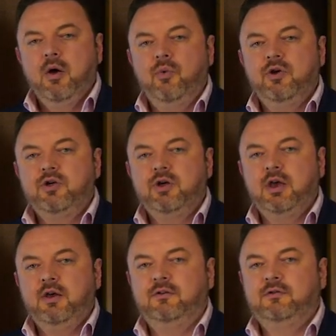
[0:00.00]

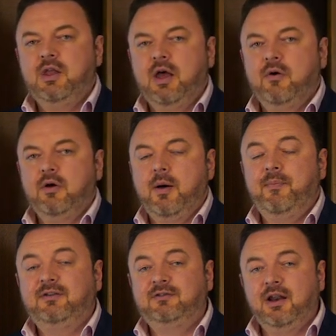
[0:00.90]
which is now a
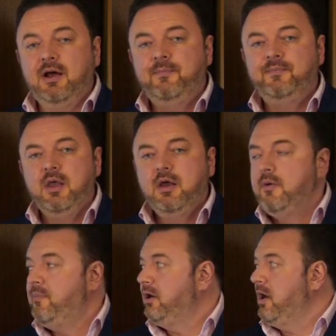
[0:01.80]
bestseller,
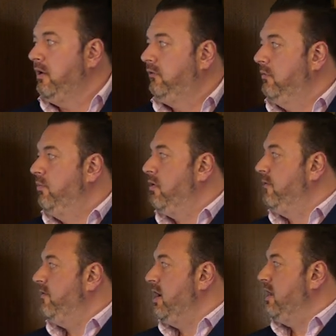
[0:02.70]
by going to
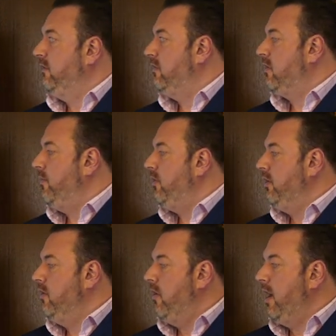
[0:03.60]

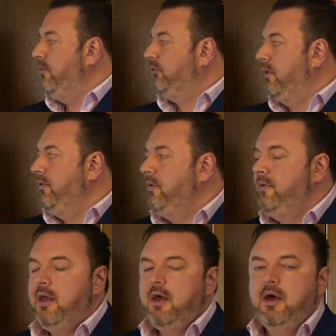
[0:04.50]
bookonfinance.com.au or
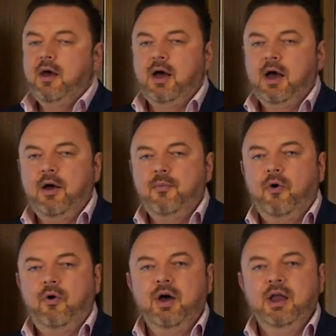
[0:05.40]
Amazon.
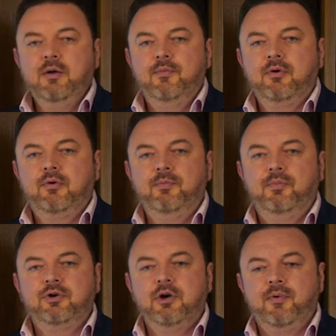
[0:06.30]
Or any good
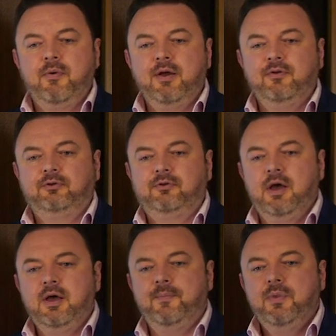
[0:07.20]
bookshop around
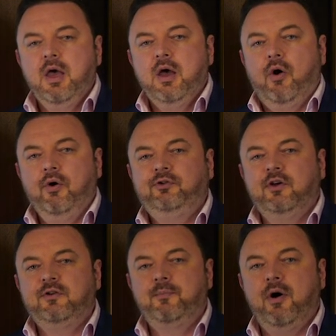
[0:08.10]
Australia. Also,
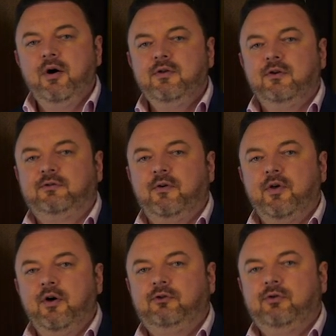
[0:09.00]
as a bonus, for
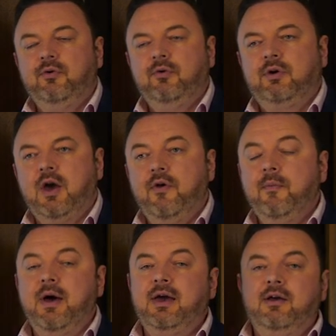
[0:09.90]
those who
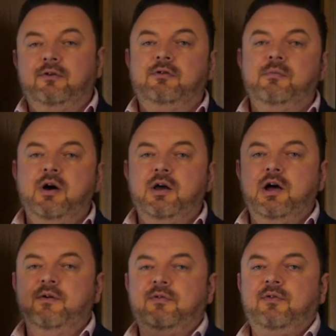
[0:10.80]
cannot make it to my
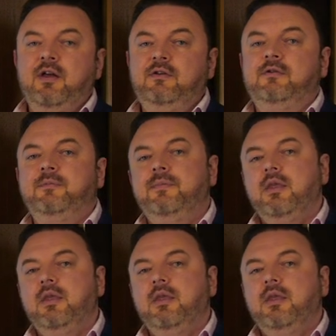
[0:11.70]
live event,